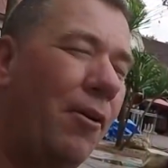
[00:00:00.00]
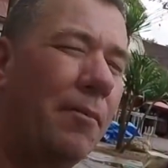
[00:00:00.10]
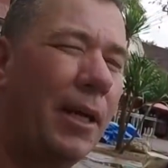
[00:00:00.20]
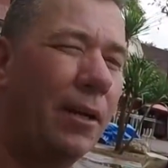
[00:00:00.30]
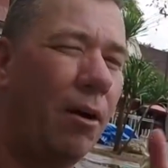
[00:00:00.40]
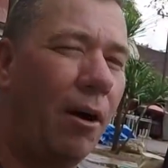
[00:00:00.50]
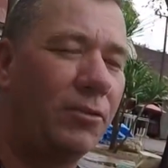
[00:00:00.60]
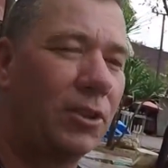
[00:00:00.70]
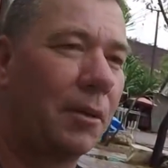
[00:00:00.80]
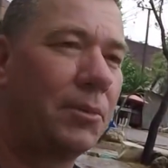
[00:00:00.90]
know I'm getting off
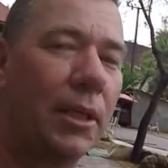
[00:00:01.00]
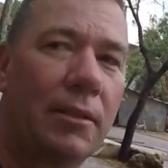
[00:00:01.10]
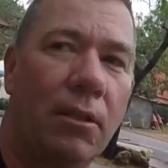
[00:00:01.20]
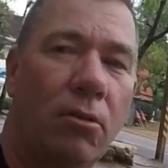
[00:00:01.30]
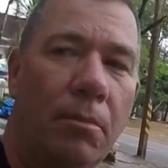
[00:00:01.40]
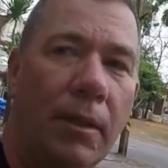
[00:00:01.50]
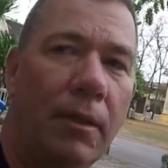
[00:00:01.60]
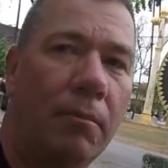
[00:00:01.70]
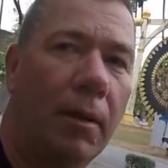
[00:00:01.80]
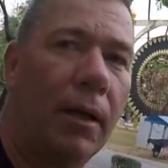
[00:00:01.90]
subject a little
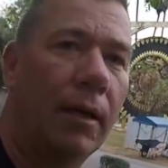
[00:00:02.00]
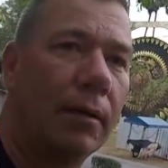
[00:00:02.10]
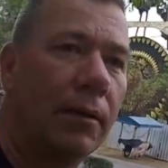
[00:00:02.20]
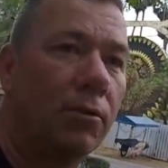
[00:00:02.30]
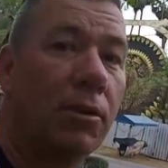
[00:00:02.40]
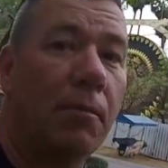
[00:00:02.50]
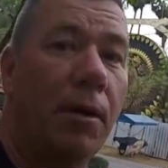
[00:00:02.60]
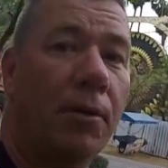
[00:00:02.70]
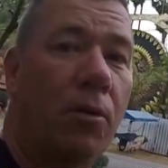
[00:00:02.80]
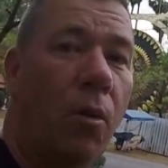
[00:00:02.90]
bit, but there's some
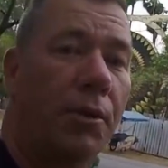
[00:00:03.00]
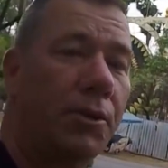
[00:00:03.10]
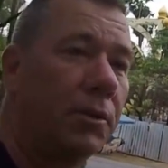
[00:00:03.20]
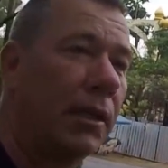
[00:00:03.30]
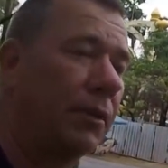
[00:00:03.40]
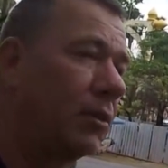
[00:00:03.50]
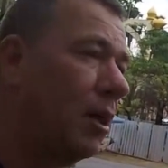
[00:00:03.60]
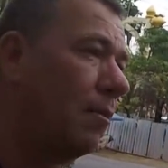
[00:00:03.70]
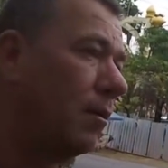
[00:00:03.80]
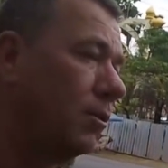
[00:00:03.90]
other questions that have
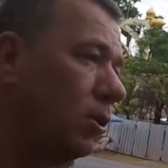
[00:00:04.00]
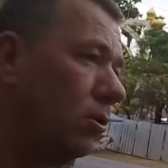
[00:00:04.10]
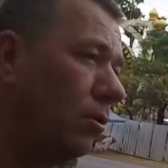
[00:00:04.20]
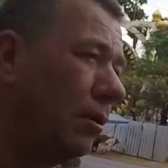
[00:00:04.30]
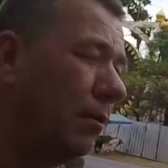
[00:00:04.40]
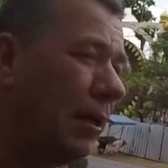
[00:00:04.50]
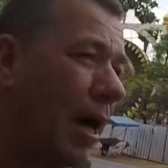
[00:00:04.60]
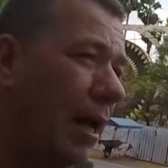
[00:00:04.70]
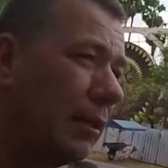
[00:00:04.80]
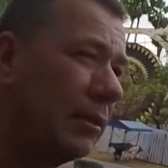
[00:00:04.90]
come up too,
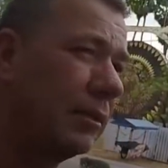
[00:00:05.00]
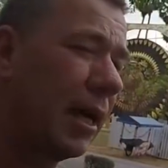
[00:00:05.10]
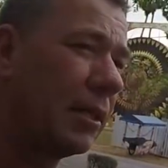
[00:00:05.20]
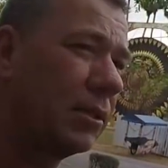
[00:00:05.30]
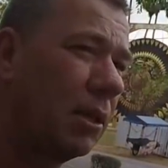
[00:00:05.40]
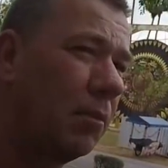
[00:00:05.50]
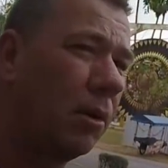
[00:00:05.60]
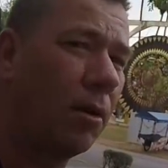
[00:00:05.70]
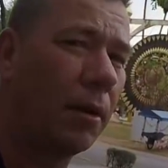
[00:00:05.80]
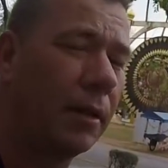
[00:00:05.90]
kind of
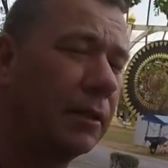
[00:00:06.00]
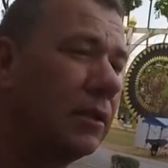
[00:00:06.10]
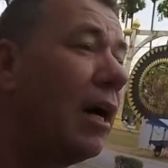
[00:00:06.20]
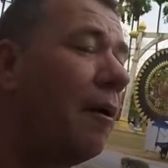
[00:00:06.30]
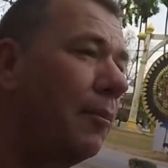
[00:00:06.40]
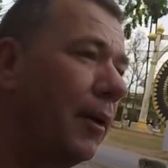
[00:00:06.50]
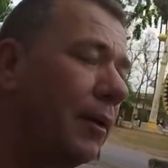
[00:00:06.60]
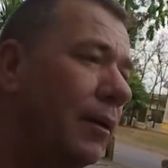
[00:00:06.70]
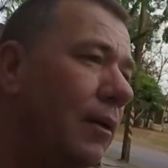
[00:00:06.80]
similar on this topic.